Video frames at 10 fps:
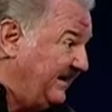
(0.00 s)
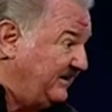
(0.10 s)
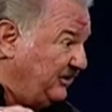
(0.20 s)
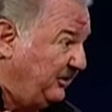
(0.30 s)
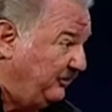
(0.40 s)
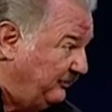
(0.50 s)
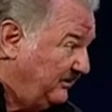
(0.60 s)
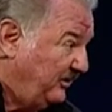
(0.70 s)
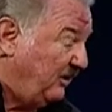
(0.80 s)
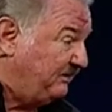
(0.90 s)
and you,
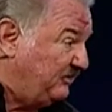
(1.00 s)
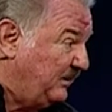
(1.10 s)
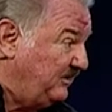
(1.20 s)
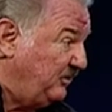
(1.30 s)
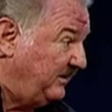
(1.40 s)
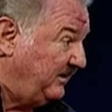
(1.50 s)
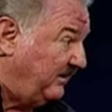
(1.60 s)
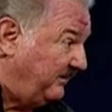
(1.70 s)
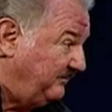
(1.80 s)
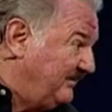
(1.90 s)
not between you and
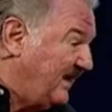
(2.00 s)
God.